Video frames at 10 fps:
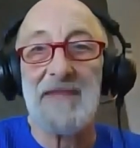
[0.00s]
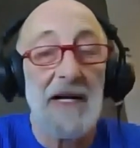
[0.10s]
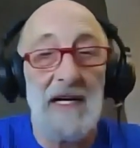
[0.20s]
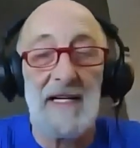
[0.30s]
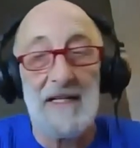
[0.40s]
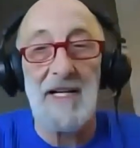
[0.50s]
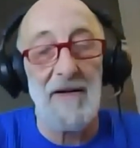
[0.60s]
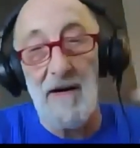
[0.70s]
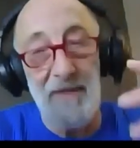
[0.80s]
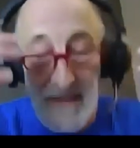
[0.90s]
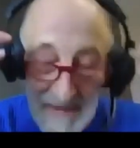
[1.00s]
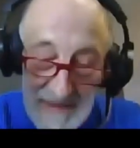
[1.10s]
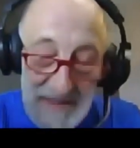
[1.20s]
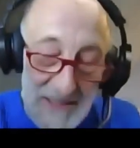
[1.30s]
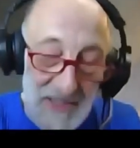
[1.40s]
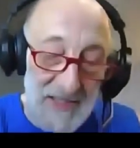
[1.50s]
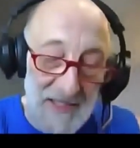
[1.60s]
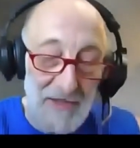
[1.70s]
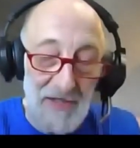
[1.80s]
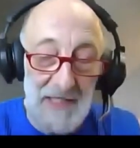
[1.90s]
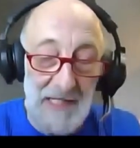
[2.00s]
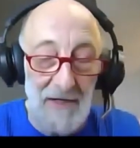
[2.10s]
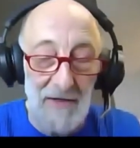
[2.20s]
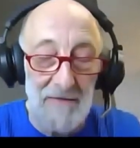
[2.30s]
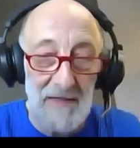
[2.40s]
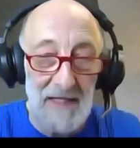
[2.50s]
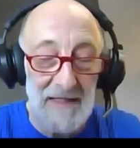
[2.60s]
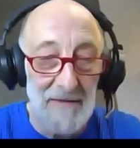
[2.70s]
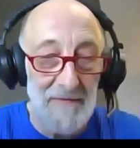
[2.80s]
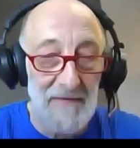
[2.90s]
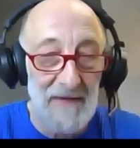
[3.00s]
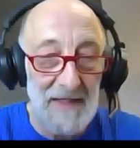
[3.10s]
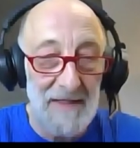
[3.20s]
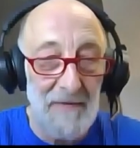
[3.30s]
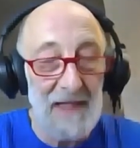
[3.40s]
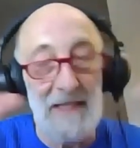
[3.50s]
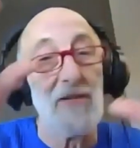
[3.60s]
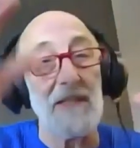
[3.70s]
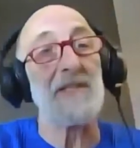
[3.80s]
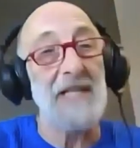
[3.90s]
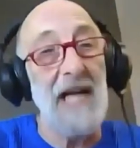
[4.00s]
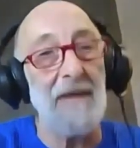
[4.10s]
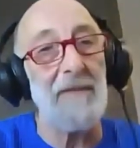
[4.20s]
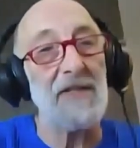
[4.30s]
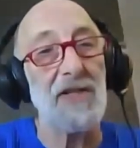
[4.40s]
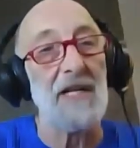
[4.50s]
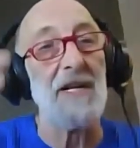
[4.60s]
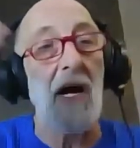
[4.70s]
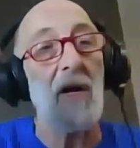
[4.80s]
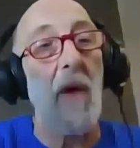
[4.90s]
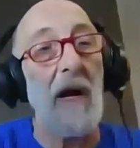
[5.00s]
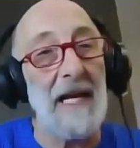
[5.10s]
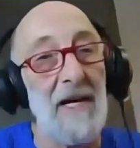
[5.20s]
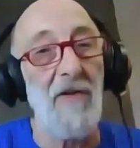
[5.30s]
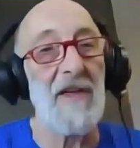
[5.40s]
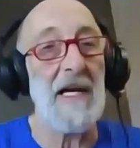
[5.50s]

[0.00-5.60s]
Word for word: this is years later, but it looked damaged, not quite healthy.